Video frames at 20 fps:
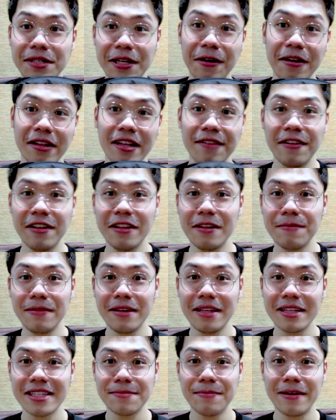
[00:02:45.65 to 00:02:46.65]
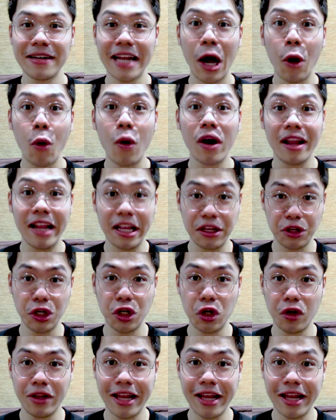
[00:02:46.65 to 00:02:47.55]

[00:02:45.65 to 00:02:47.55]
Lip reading: here in the Philippines, but I want to let you know